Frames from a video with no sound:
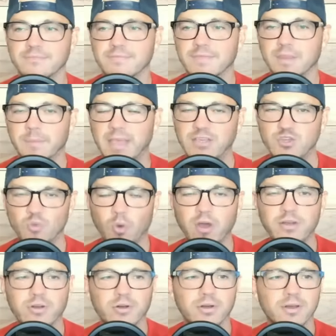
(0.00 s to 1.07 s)
Makes you
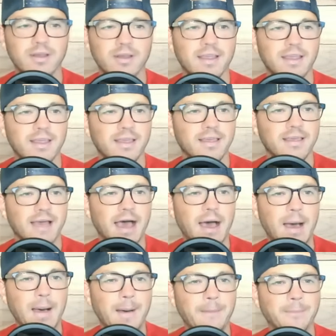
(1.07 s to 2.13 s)
wonder.
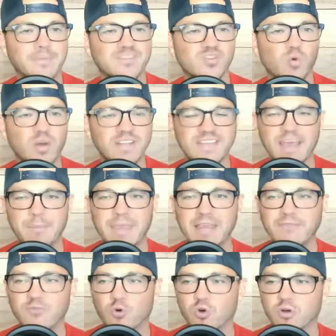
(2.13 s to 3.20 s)
So what does that mean
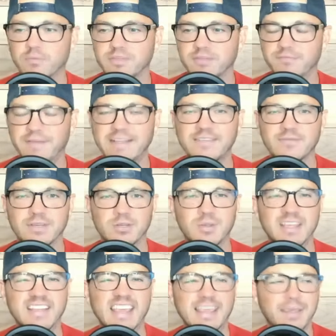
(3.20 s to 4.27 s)
for them defensively? Do they
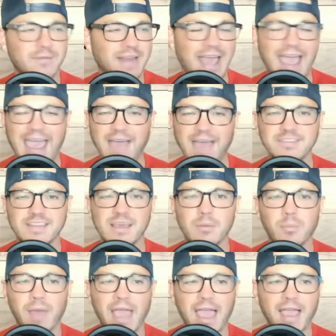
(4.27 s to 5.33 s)
take even a half step
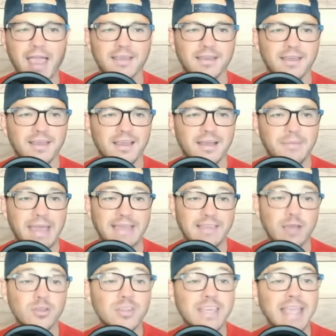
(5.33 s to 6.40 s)
back? And the
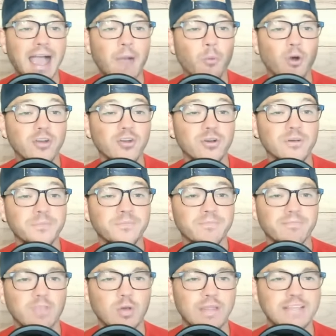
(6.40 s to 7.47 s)
other thing I wonder,
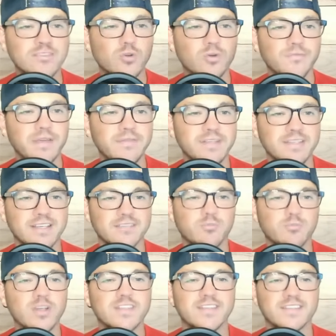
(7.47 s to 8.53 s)
they scored 56
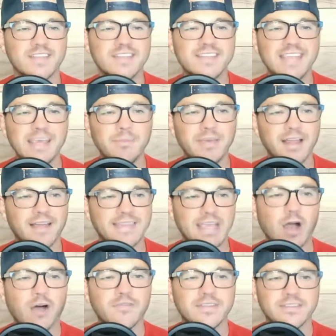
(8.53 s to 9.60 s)
points. Does this team get on the
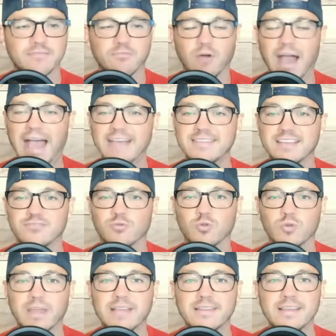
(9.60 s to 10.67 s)
offensive glass as
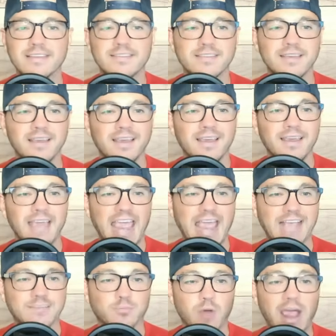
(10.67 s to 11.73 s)
relentless
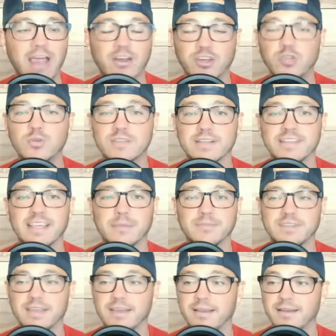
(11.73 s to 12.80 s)
as prior Houston teams
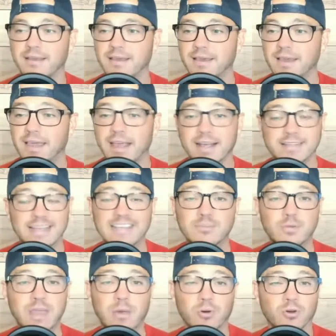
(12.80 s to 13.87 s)
did? Because that's where
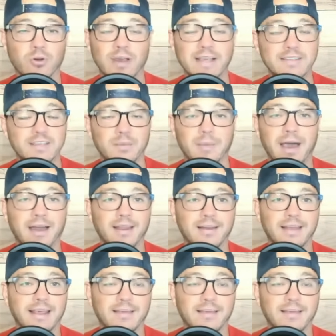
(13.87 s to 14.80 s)
they were crazy about it.